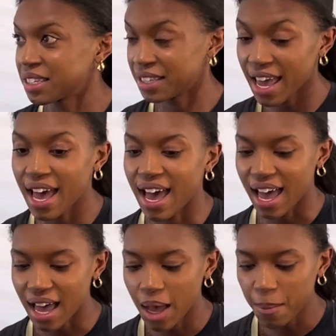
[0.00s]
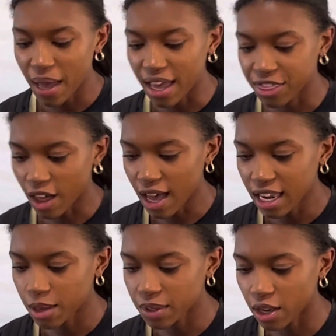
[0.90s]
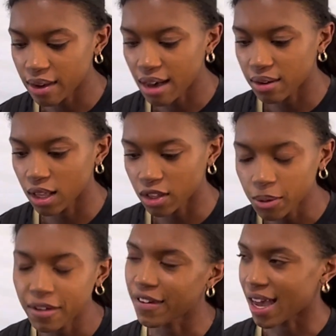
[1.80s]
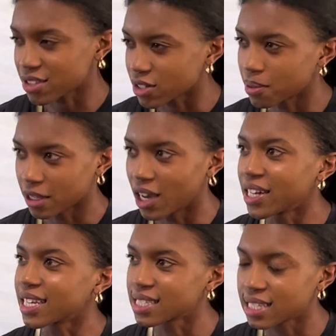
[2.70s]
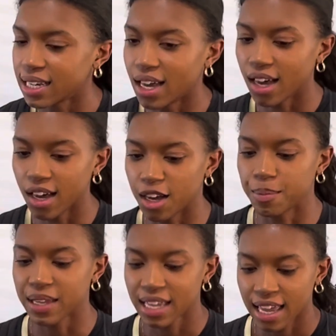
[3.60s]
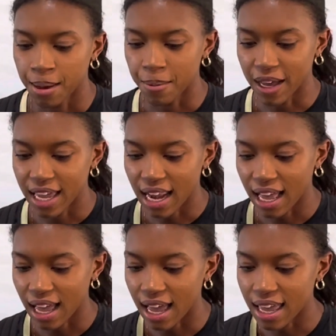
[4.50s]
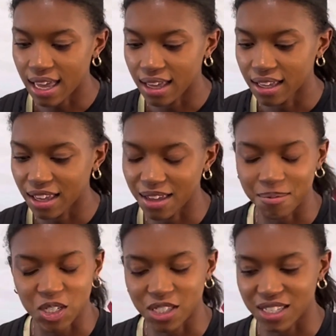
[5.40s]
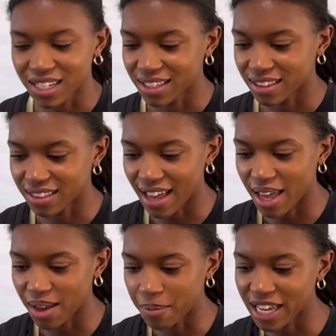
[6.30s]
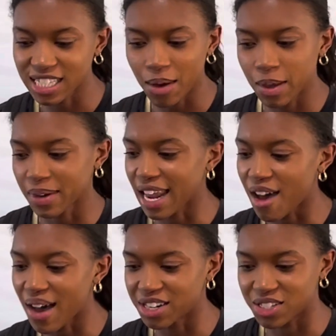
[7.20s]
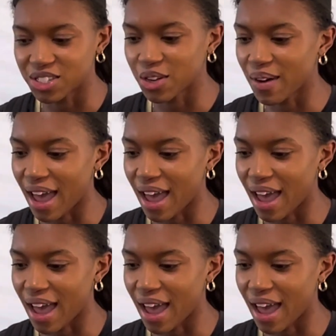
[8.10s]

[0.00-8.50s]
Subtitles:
Yeah, I thought it would go out a little bit faster, to be honest. But the pace that we went out, I just knew I